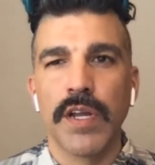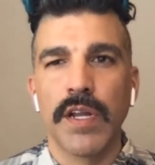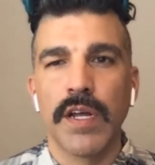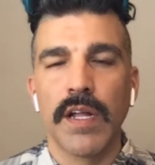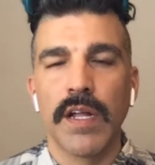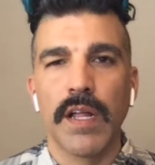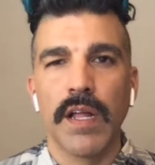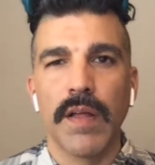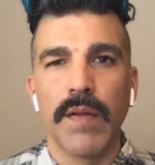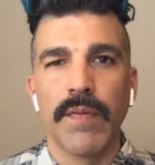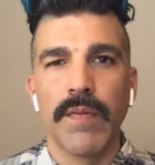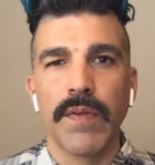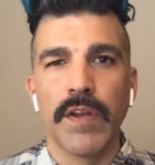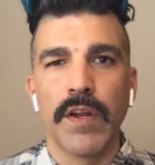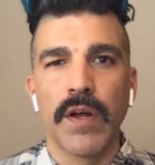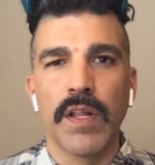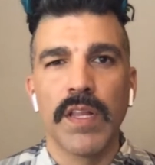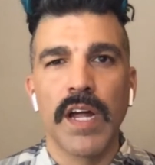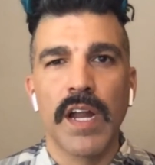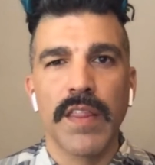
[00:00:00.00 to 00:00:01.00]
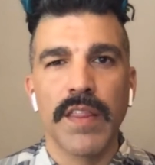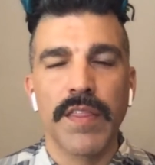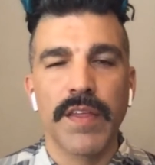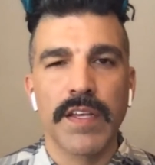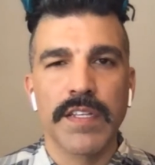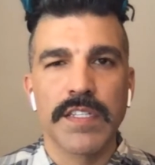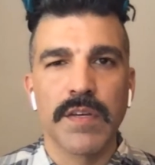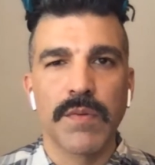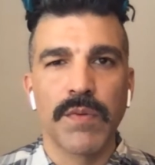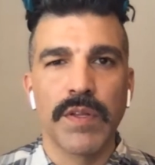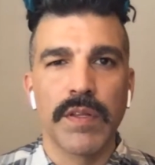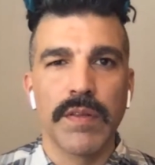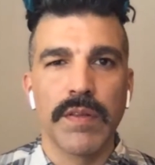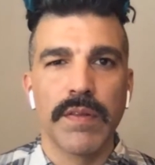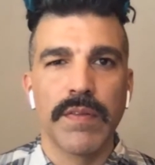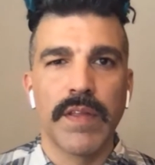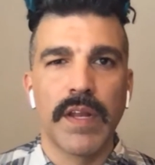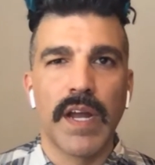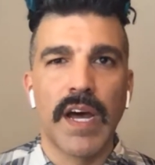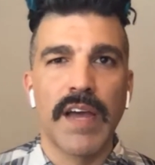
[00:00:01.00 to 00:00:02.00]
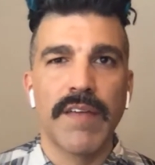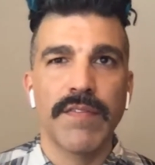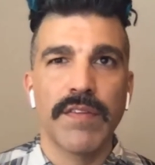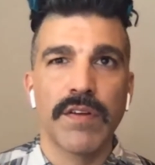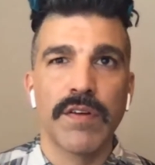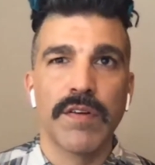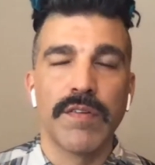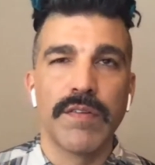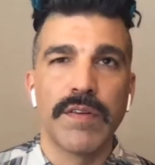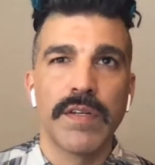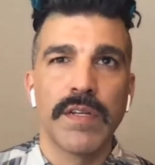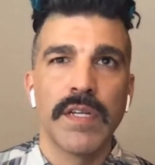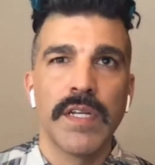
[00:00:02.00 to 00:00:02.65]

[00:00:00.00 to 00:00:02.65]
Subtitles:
A lot of the things that I've learned